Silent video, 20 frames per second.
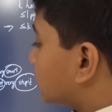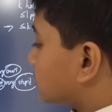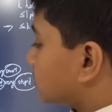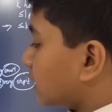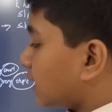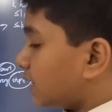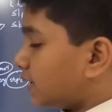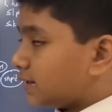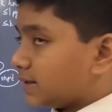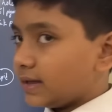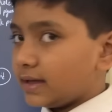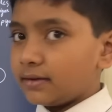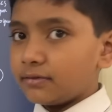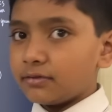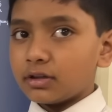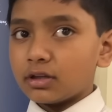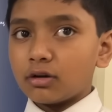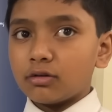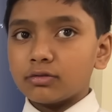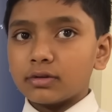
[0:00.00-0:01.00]
plane
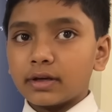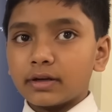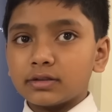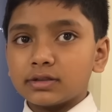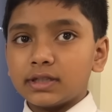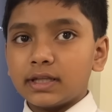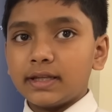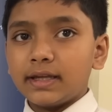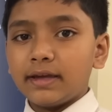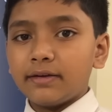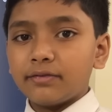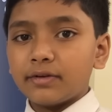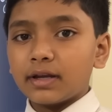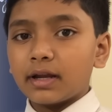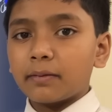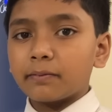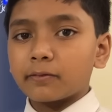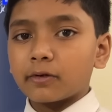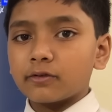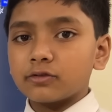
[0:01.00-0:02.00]
even though there's an even
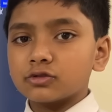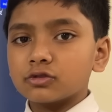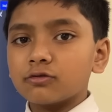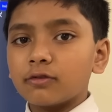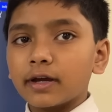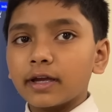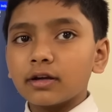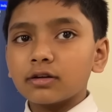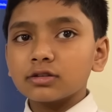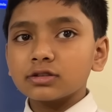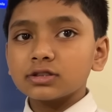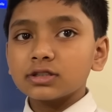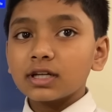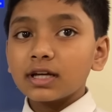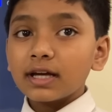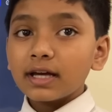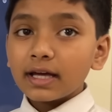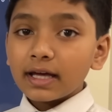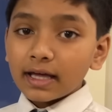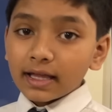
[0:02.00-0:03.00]
number of squares.
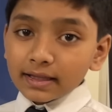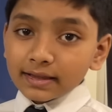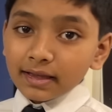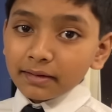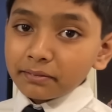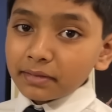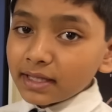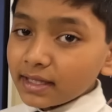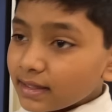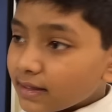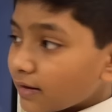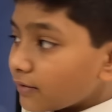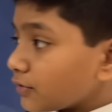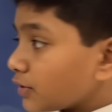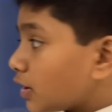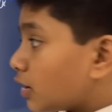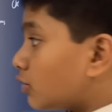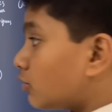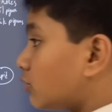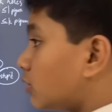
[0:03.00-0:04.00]
Let me give
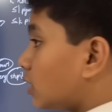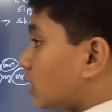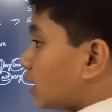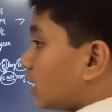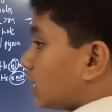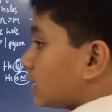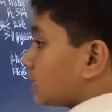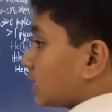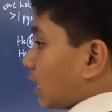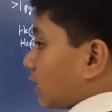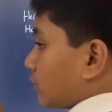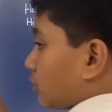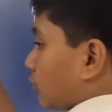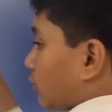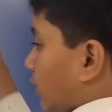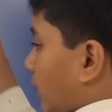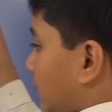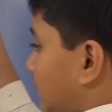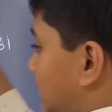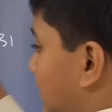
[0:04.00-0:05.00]
you
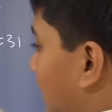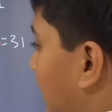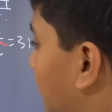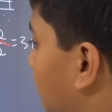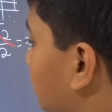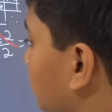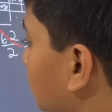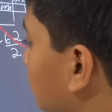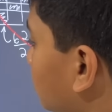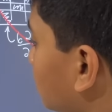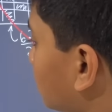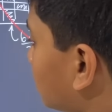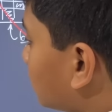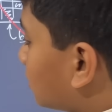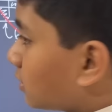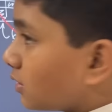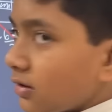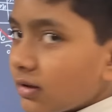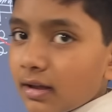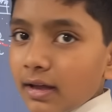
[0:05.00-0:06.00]
another example.
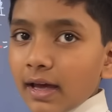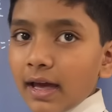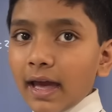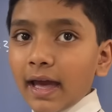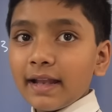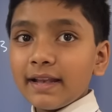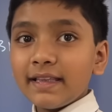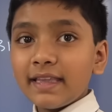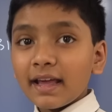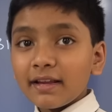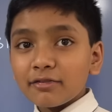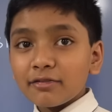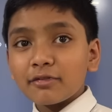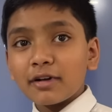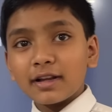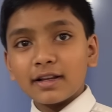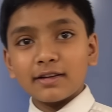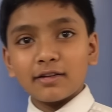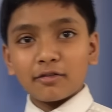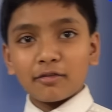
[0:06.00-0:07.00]
And this
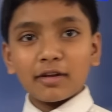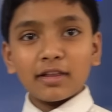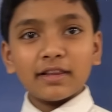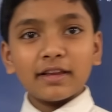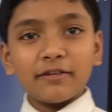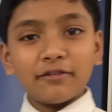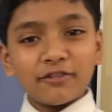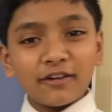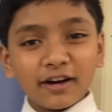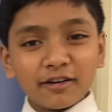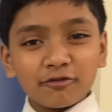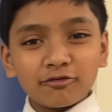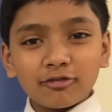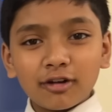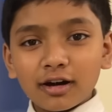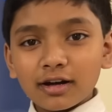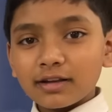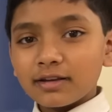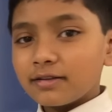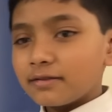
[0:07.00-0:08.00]
one's a really fun
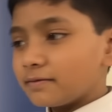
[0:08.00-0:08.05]
one.